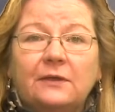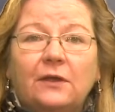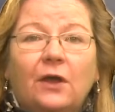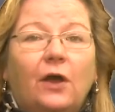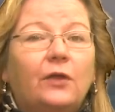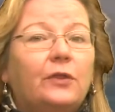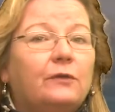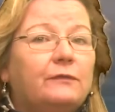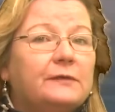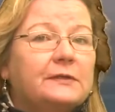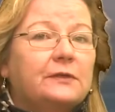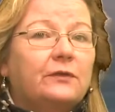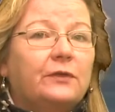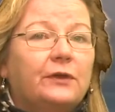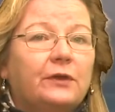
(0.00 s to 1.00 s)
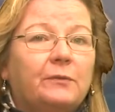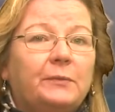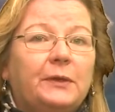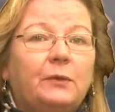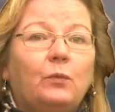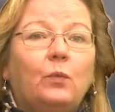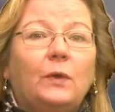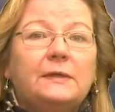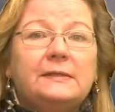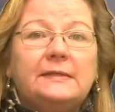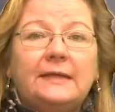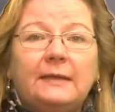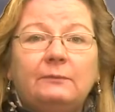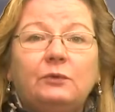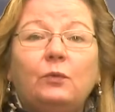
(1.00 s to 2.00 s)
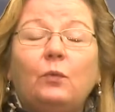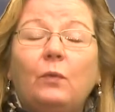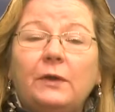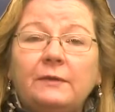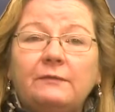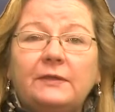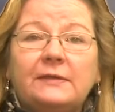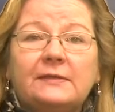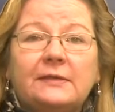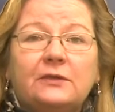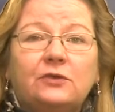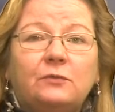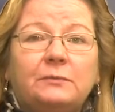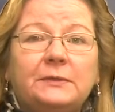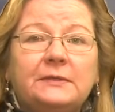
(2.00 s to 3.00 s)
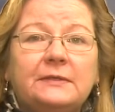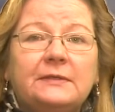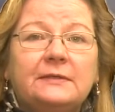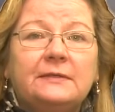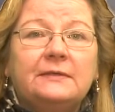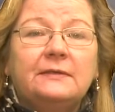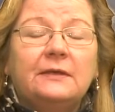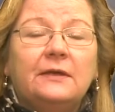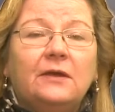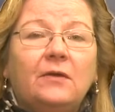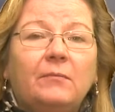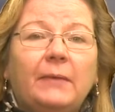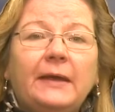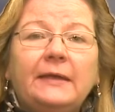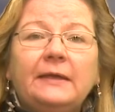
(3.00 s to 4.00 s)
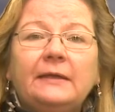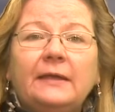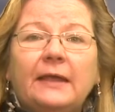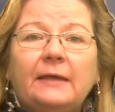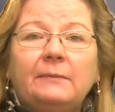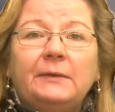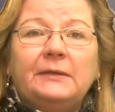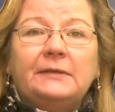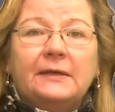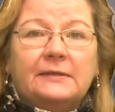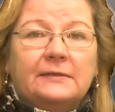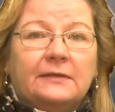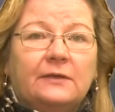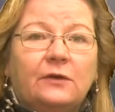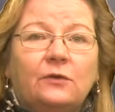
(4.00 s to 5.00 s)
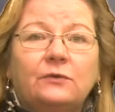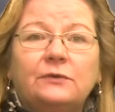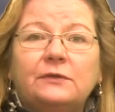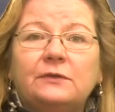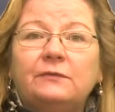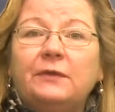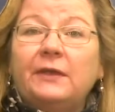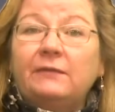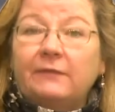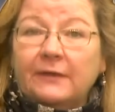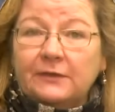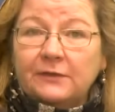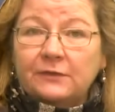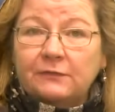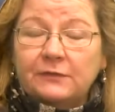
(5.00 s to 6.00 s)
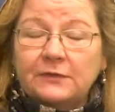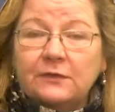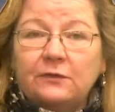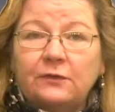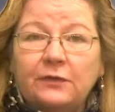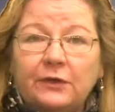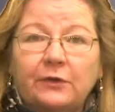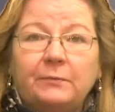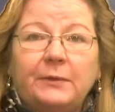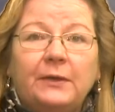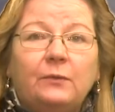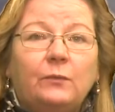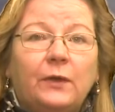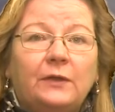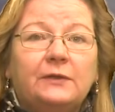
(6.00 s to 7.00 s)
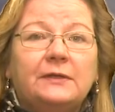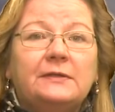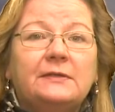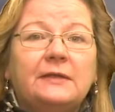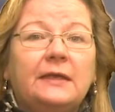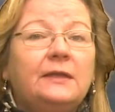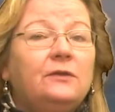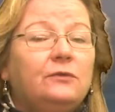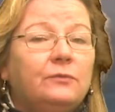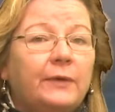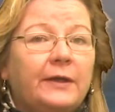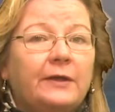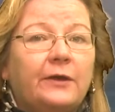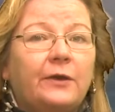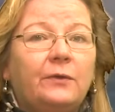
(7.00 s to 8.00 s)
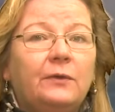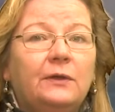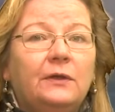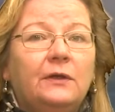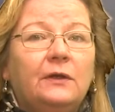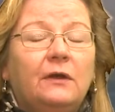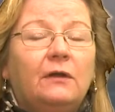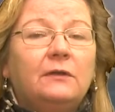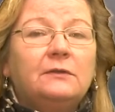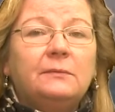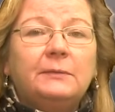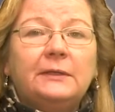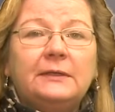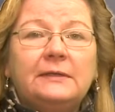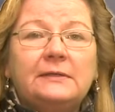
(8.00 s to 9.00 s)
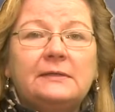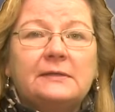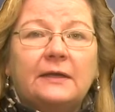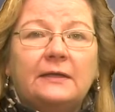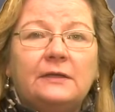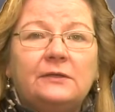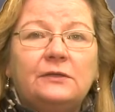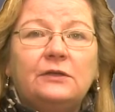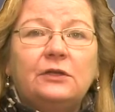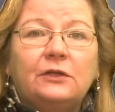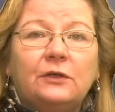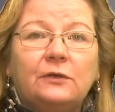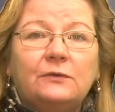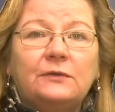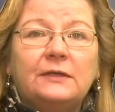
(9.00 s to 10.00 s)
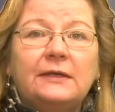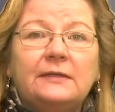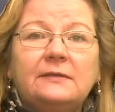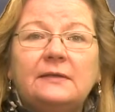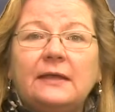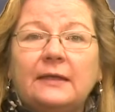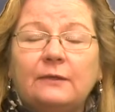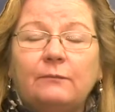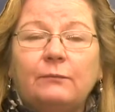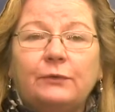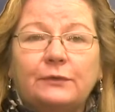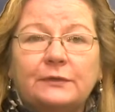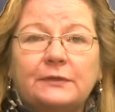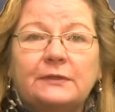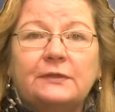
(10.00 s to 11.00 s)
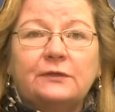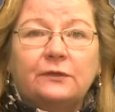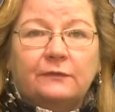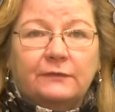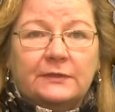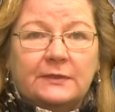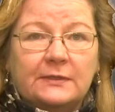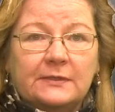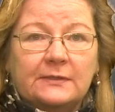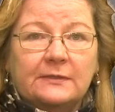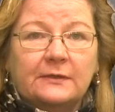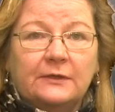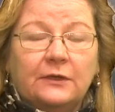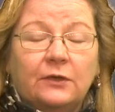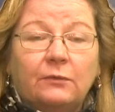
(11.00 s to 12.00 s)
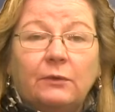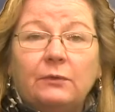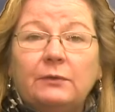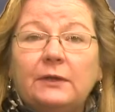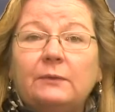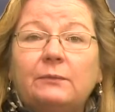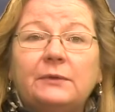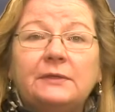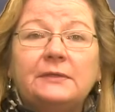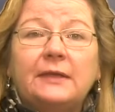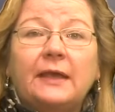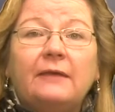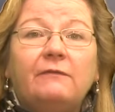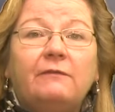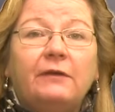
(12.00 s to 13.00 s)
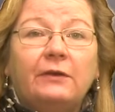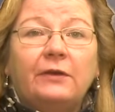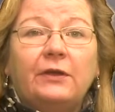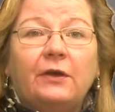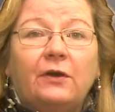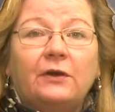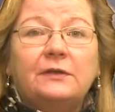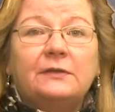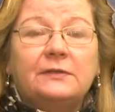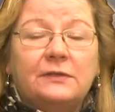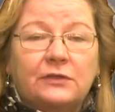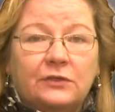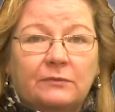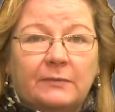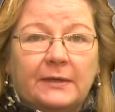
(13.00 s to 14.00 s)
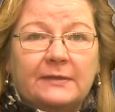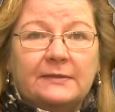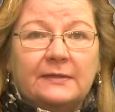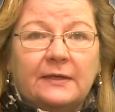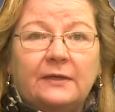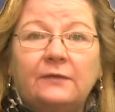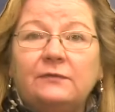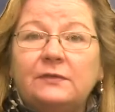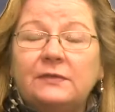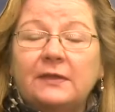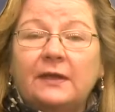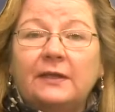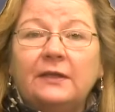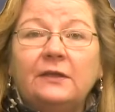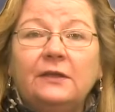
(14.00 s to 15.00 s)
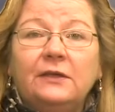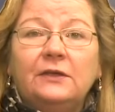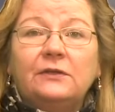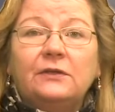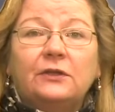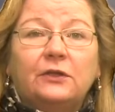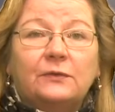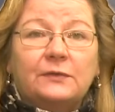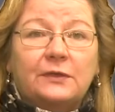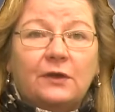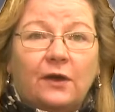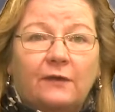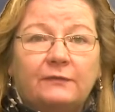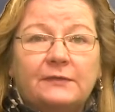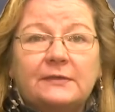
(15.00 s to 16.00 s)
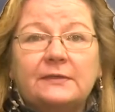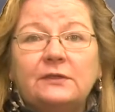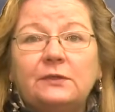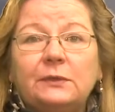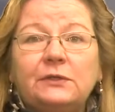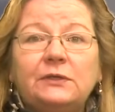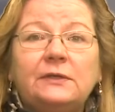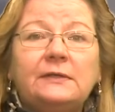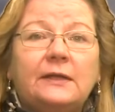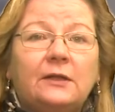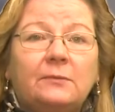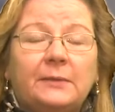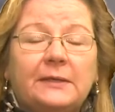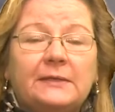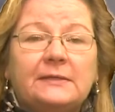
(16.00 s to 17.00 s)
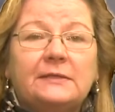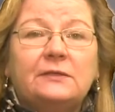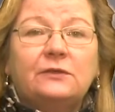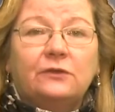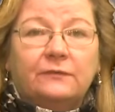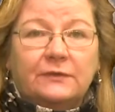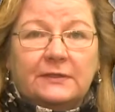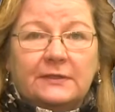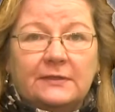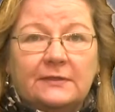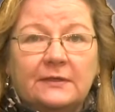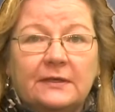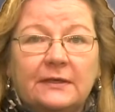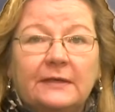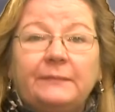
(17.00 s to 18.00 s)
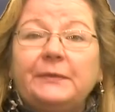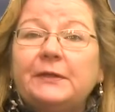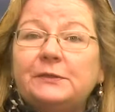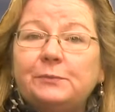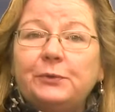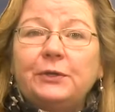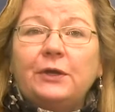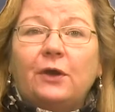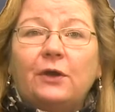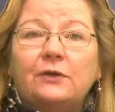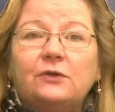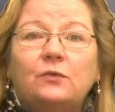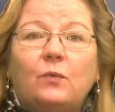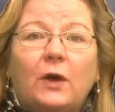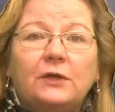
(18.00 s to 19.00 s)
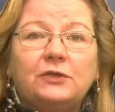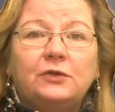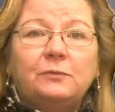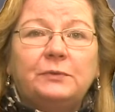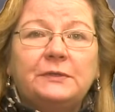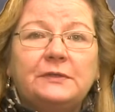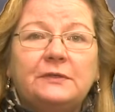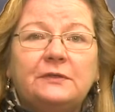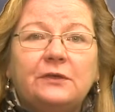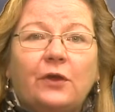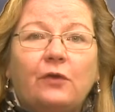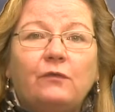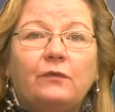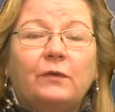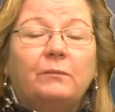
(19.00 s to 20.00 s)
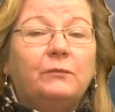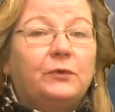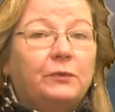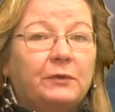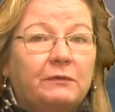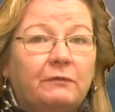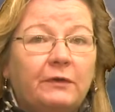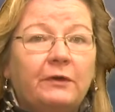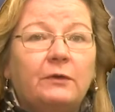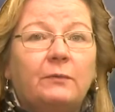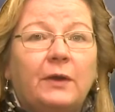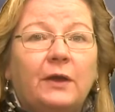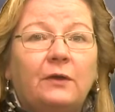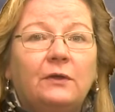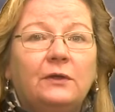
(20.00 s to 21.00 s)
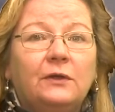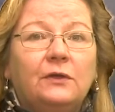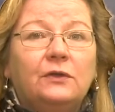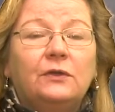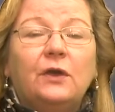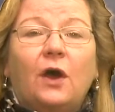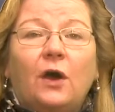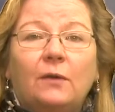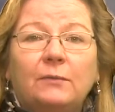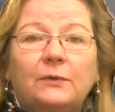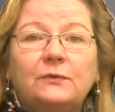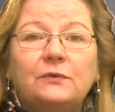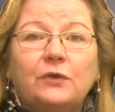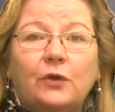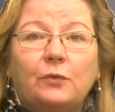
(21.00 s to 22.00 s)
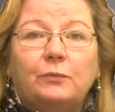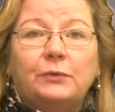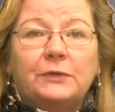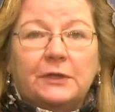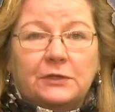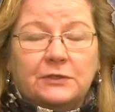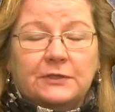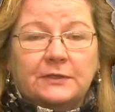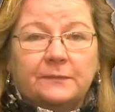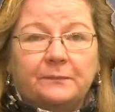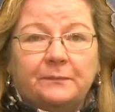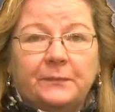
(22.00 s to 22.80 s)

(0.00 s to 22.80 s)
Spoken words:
Although physical therapy was deemed one of the essential businesses, Mike and Amy Testa, owners of Advantage Physical Therapy and Wellness in Durango, ultimately decided to close its in-person services. Quote, "It was a very hard decision," Mike said, of deciding to close the office and switch to telemedicine services. "It's pretty hard to watch your business go from doing very well to almost no production."